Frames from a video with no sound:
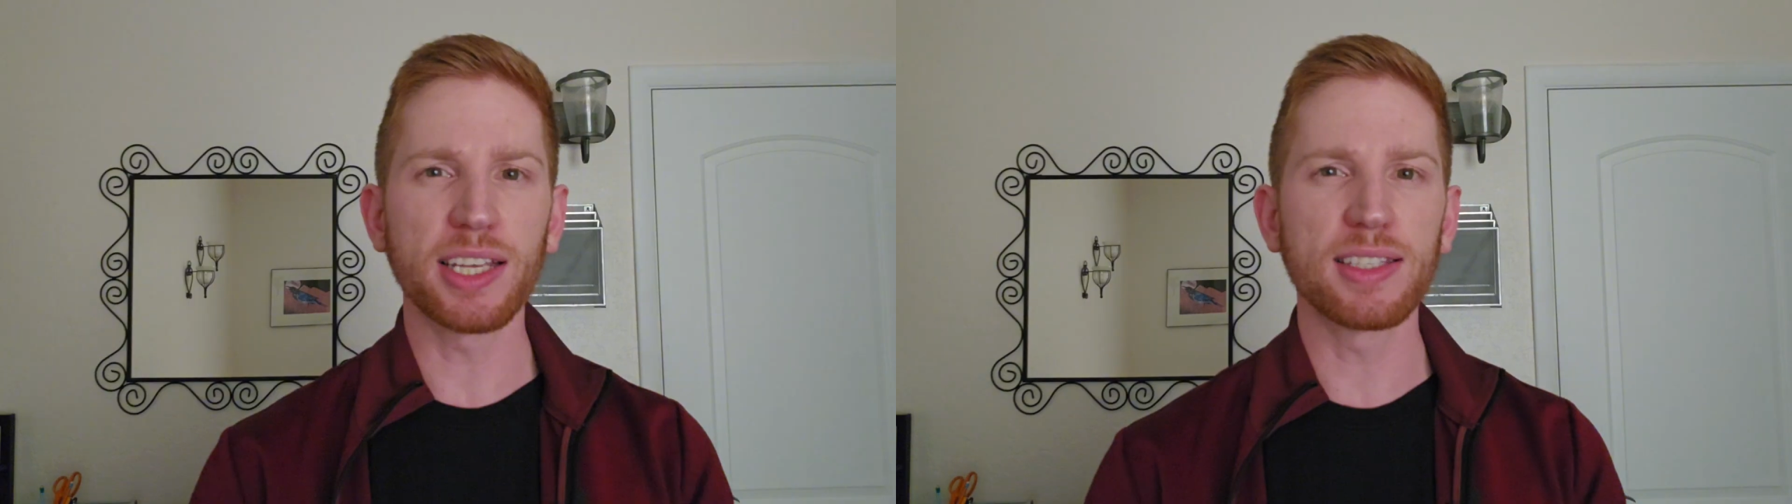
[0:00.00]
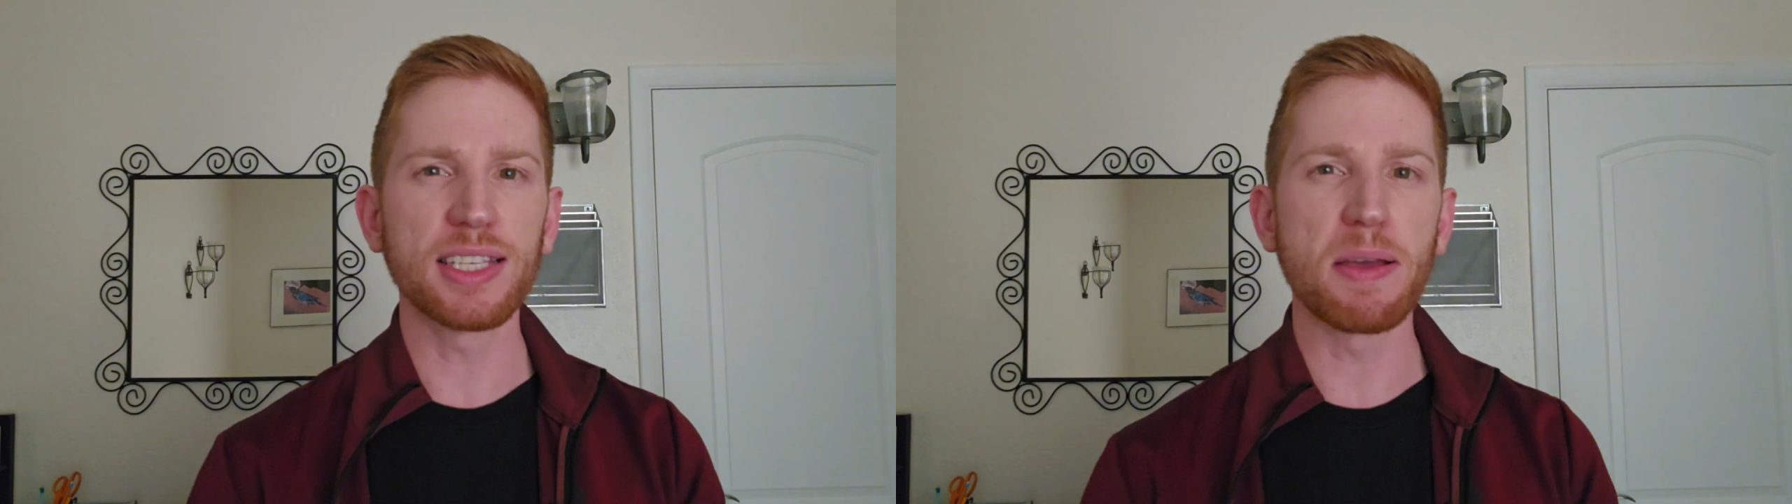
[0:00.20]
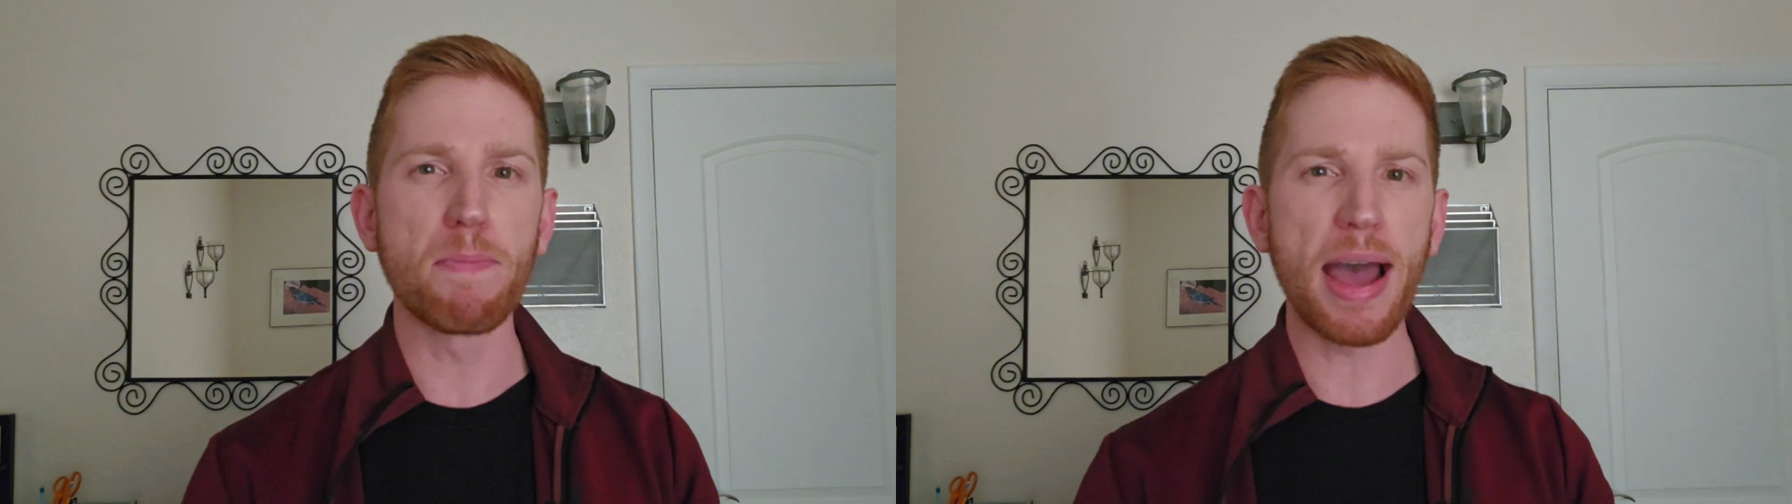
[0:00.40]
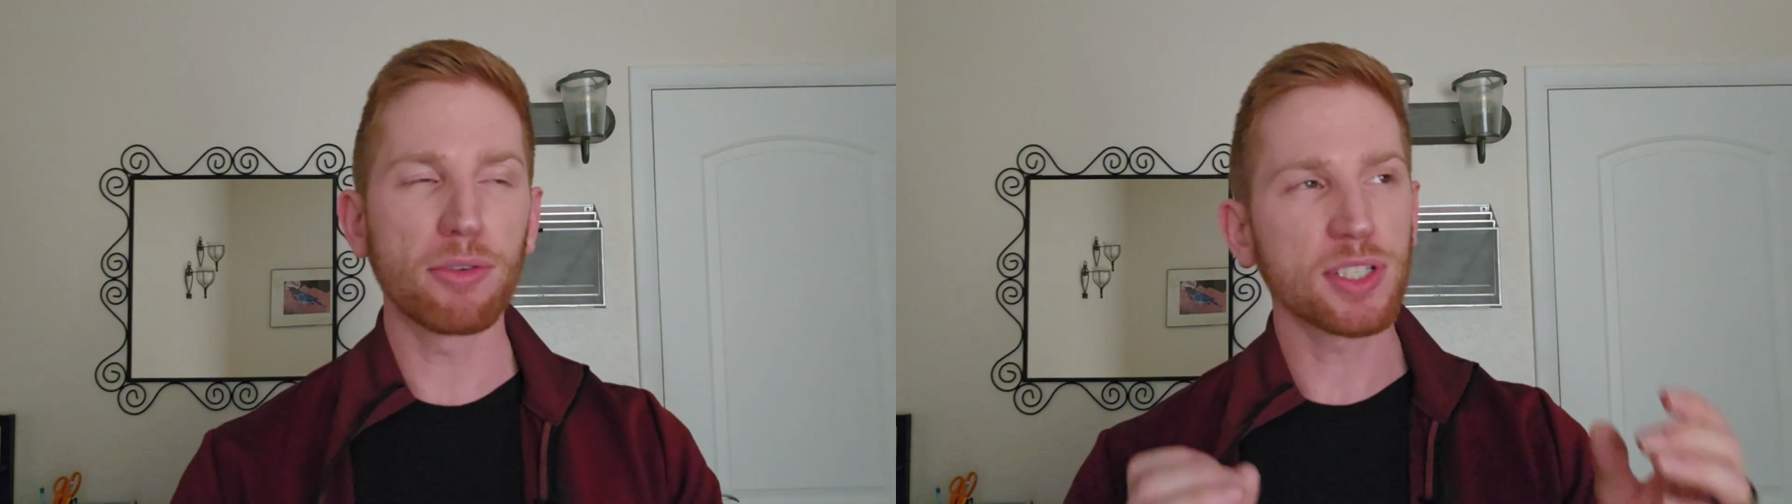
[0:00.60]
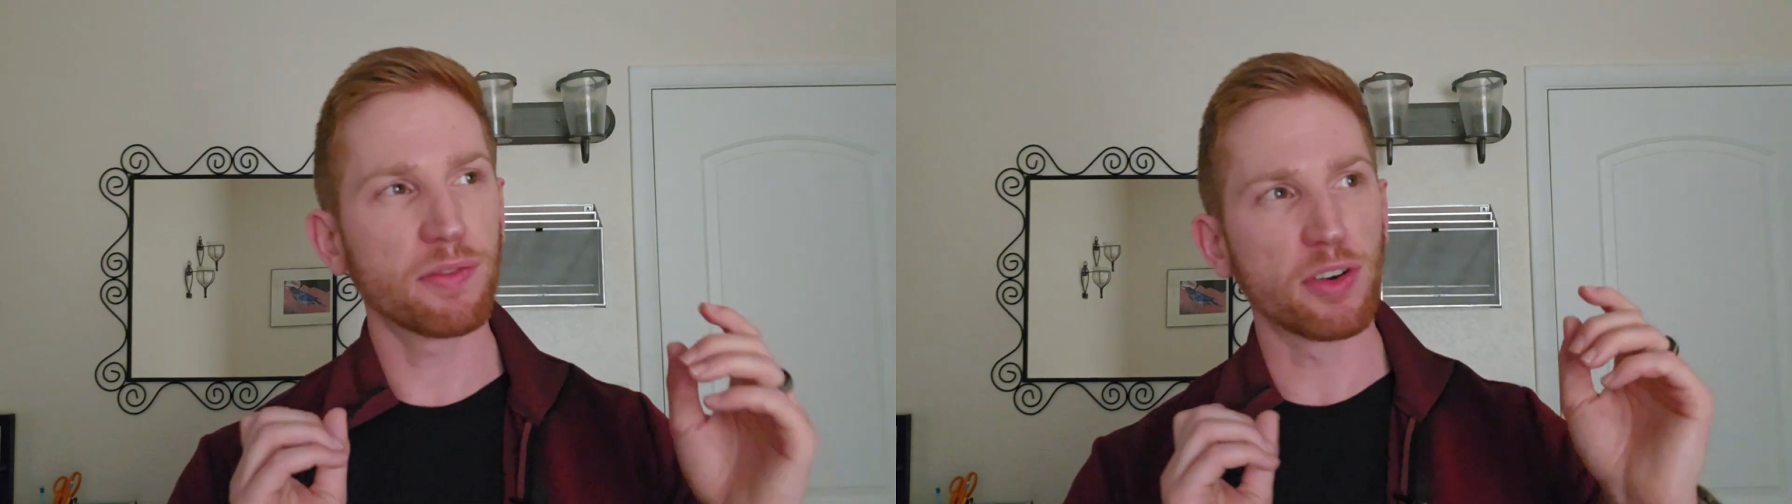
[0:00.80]
can see a
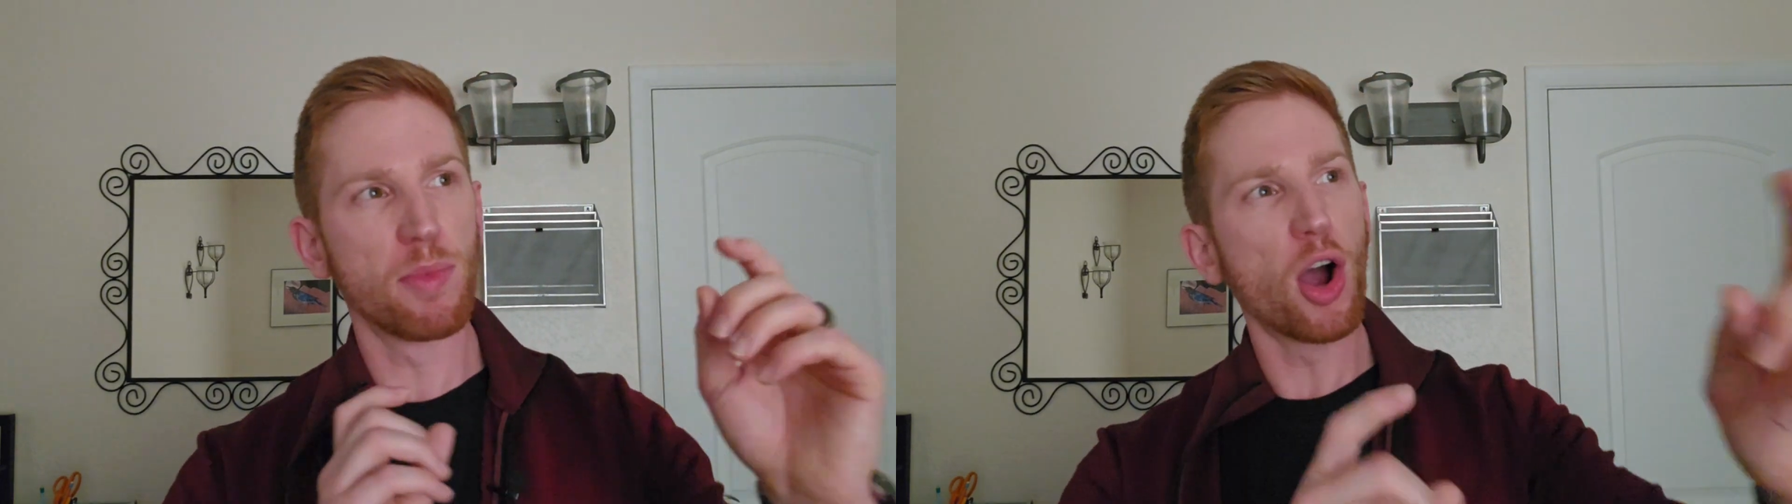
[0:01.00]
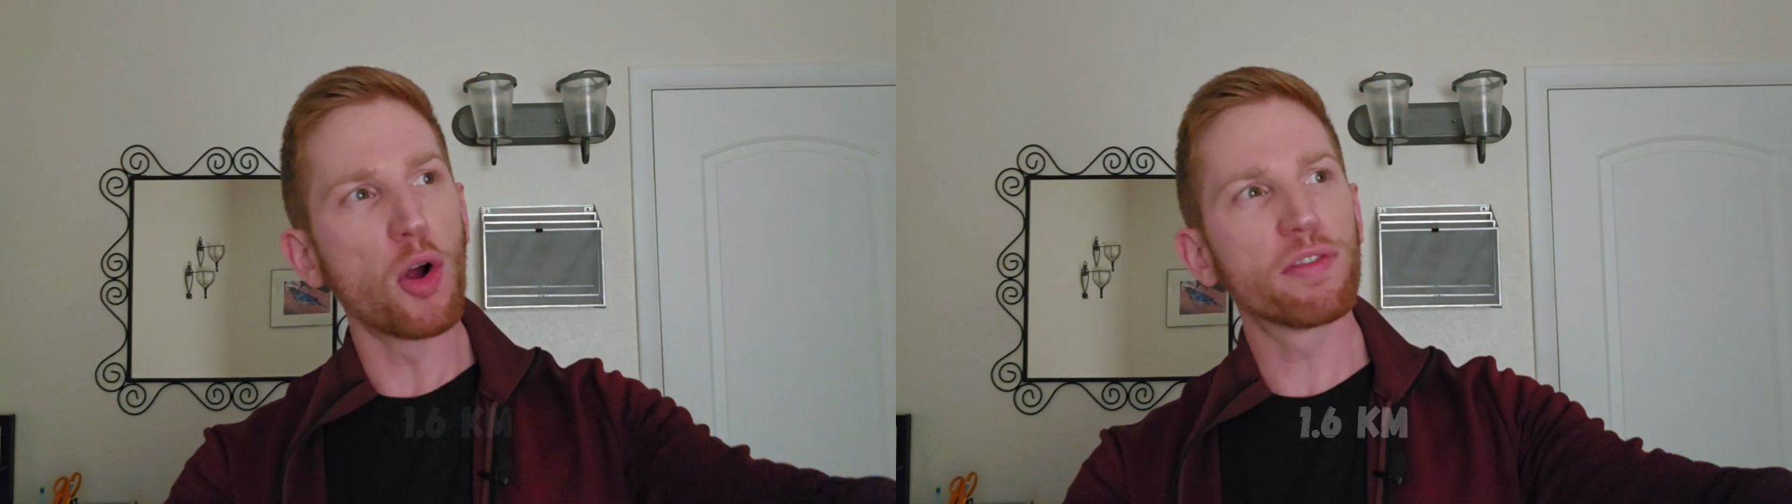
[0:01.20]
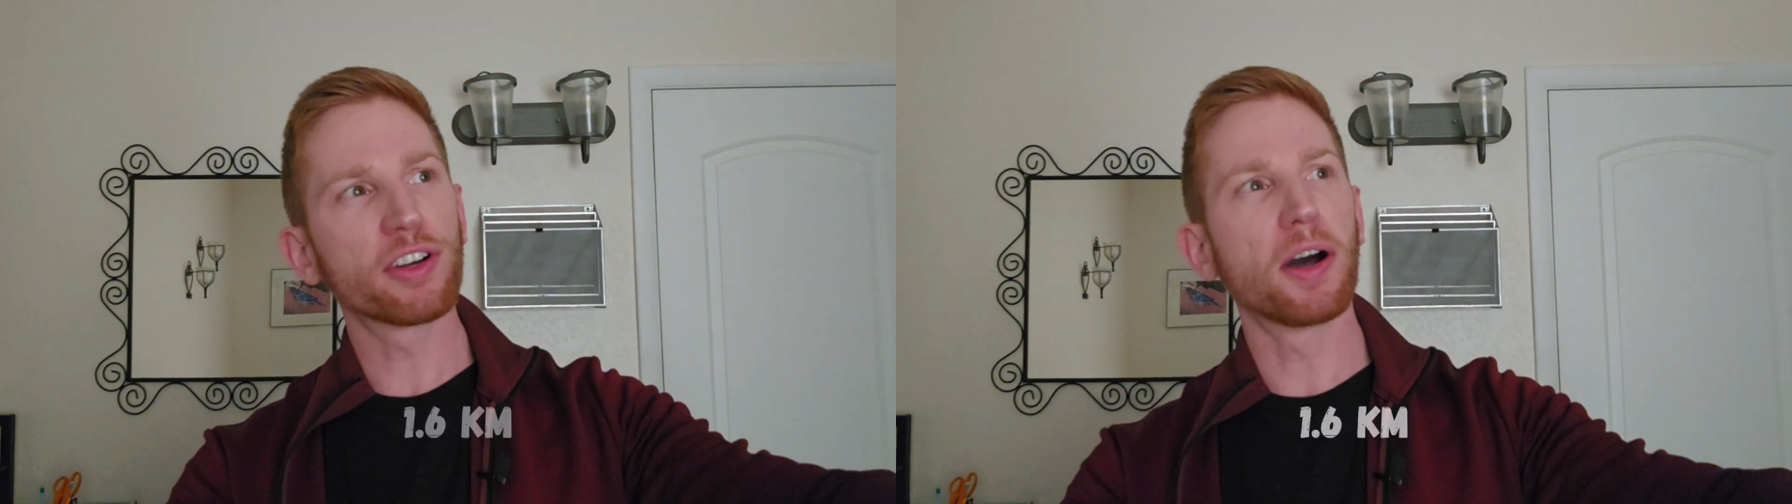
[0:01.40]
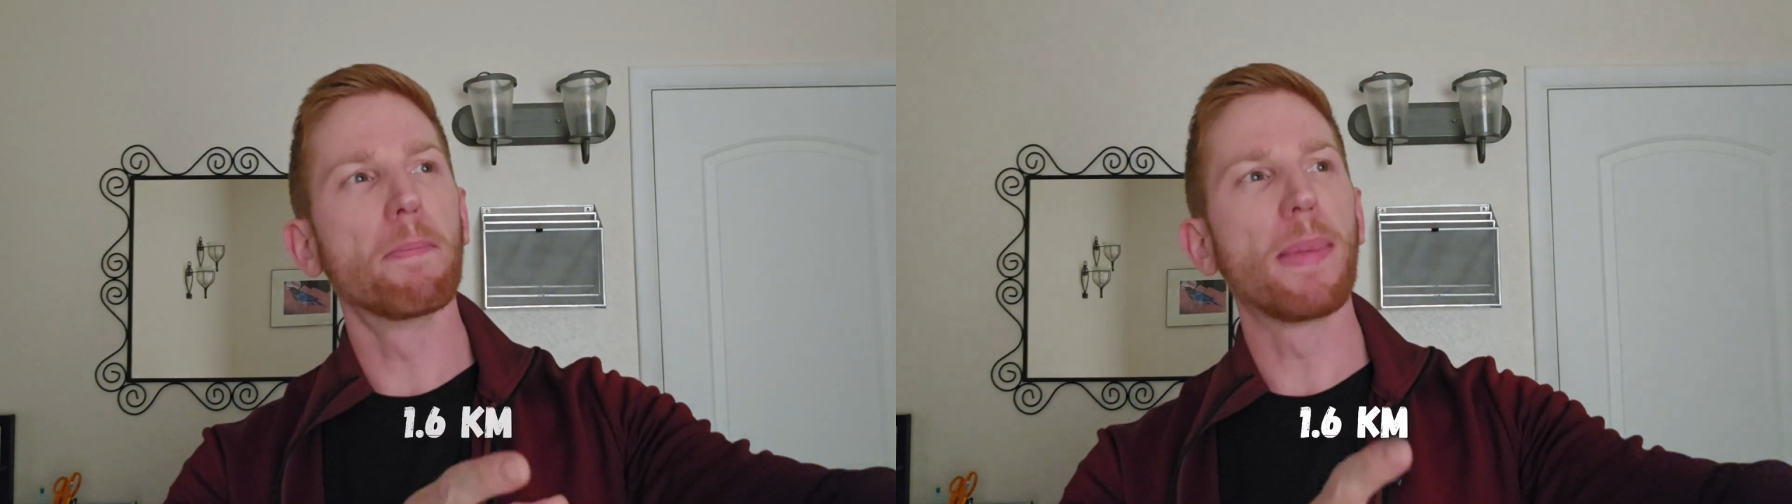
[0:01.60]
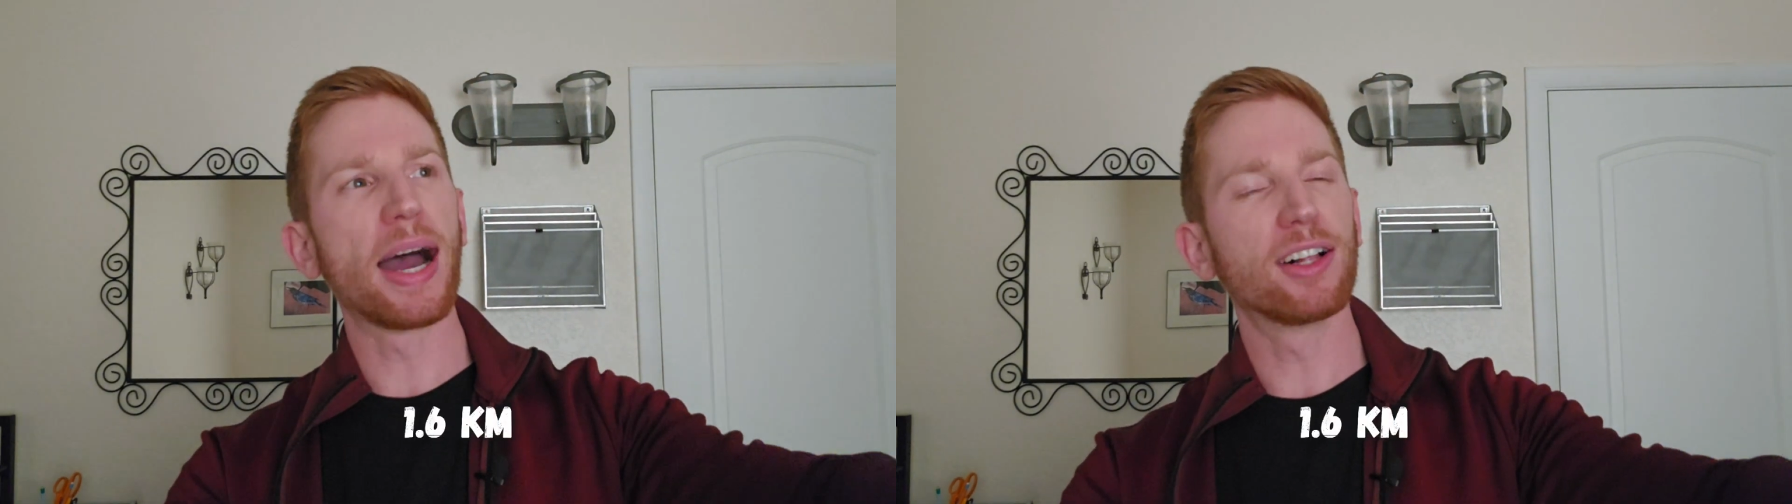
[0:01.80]
mouse from over a
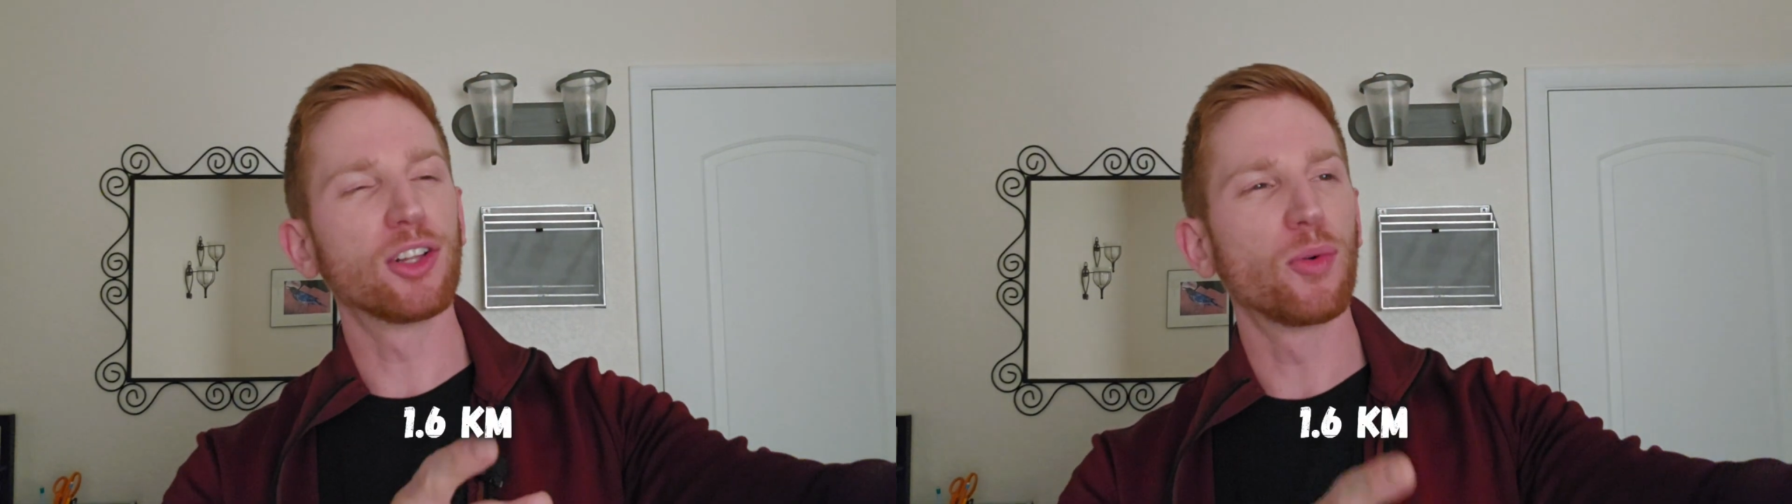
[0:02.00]
mile